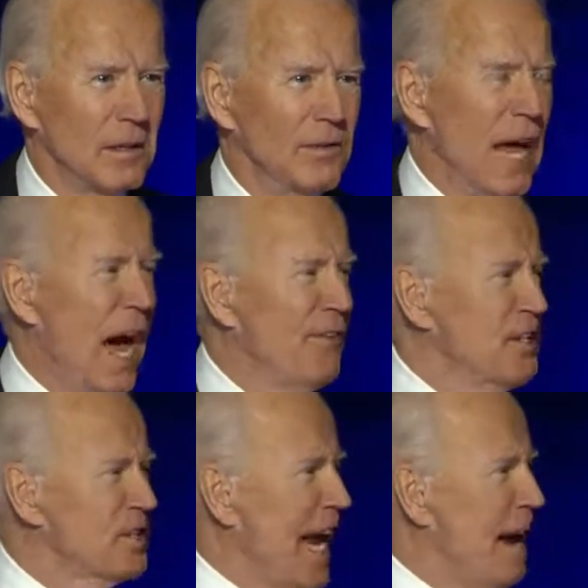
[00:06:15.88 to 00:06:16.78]
Now
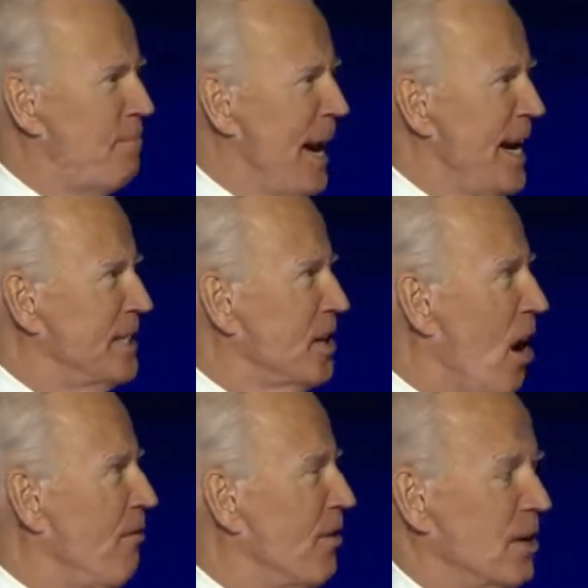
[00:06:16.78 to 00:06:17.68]
this campaign is
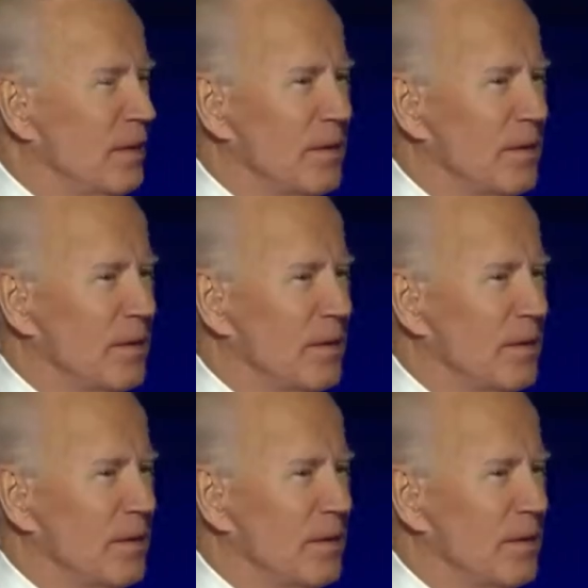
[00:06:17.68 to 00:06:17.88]
over.